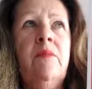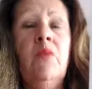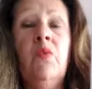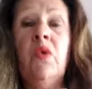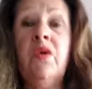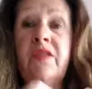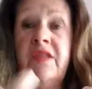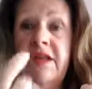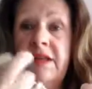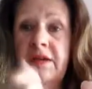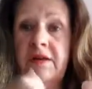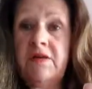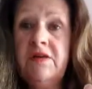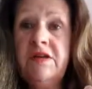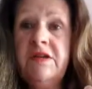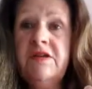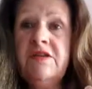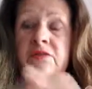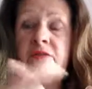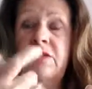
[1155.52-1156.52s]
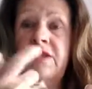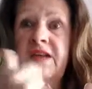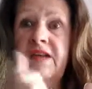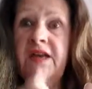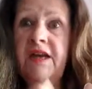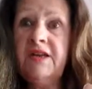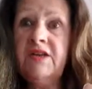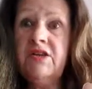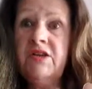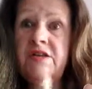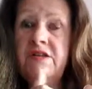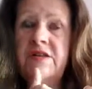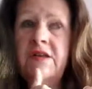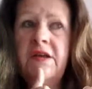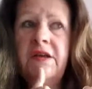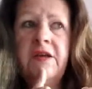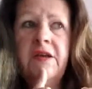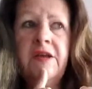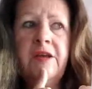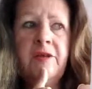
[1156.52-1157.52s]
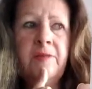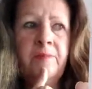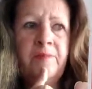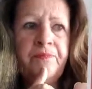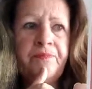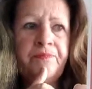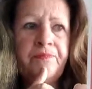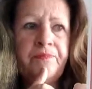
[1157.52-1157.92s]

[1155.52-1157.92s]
what they ingest, what they actually take in.